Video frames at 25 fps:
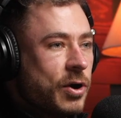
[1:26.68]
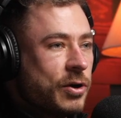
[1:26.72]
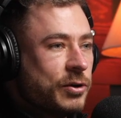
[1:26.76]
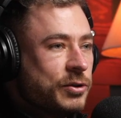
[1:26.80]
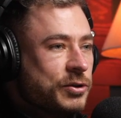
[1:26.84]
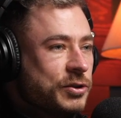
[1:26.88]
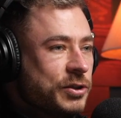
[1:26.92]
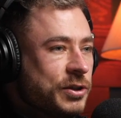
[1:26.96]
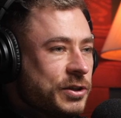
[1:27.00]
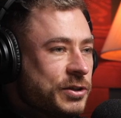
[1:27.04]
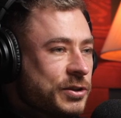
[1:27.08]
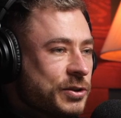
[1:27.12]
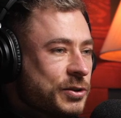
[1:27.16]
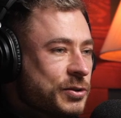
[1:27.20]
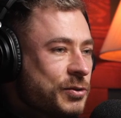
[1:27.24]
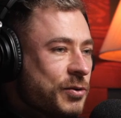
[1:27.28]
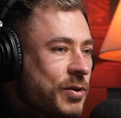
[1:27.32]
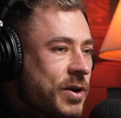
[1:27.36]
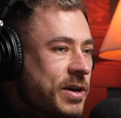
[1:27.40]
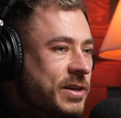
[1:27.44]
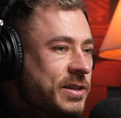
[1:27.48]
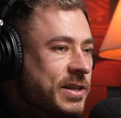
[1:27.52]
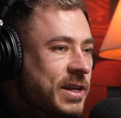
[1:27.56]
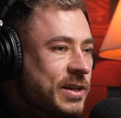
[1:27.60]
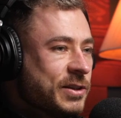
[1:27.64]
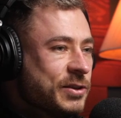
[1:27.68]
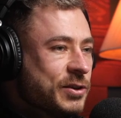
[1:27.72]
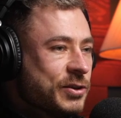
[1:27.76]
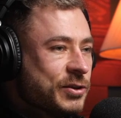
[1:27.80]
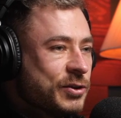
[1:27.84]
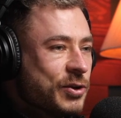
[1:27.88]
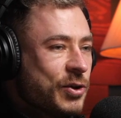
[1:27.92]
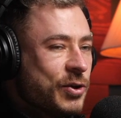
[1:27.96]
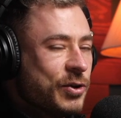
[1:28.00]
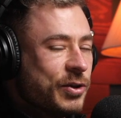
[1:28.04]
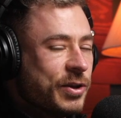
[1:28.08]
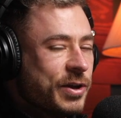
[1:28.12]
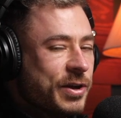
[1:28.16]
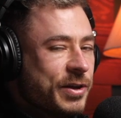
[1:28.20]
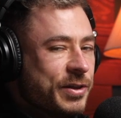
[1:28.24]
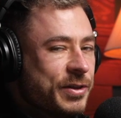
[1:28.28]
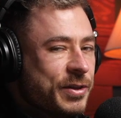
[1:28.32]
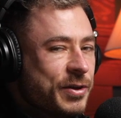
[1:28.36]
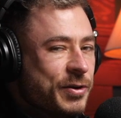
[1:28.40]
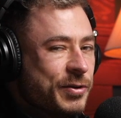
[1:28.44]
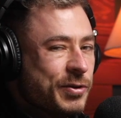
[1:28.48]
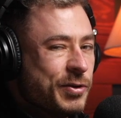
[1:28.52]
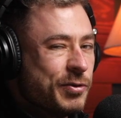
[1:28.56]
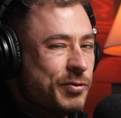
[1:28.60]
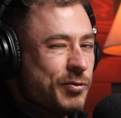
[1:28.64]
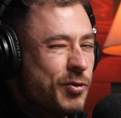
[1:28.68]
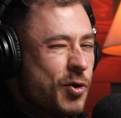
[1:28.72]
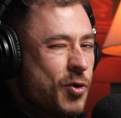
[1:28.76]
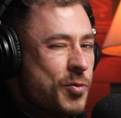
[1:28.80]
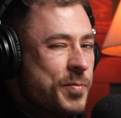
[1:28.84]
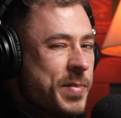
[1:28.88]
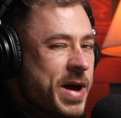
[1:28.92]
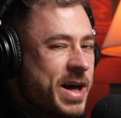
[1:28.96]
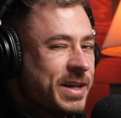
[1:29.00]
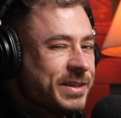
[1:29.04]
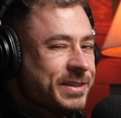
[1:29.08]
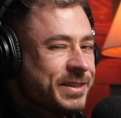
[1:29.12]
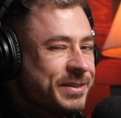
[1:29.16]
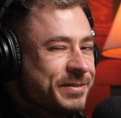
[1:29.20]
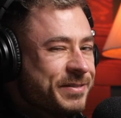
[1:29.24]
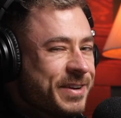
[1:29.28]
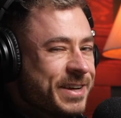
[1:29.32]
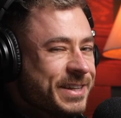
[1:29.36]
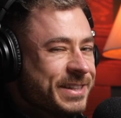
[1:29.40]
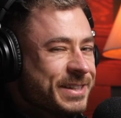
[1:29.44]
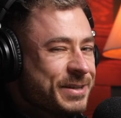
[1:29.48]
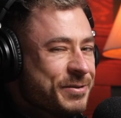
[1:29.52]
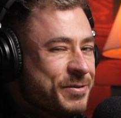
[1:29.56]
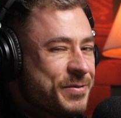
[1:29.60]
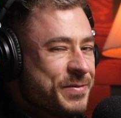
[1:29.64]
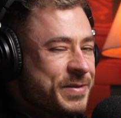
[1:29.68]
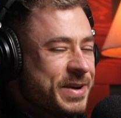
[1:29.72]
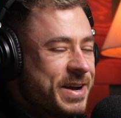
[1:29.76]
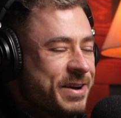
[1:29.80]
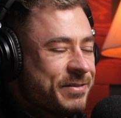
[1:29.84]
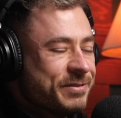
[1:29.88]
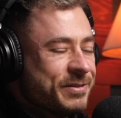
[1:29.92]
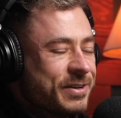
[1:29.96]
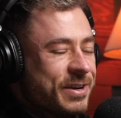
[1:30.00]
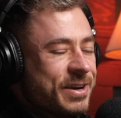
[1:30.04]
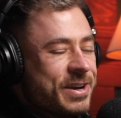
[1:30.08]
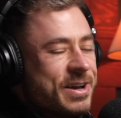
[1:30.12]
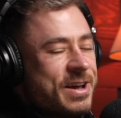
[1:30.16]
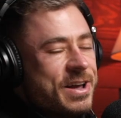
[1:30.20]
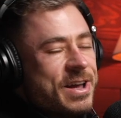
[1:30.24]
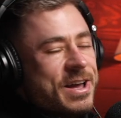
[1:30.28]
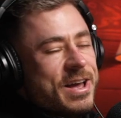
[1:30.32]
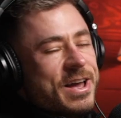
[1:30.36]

Oh, Jesus Christ. That's because of all the romance advice that we've been after.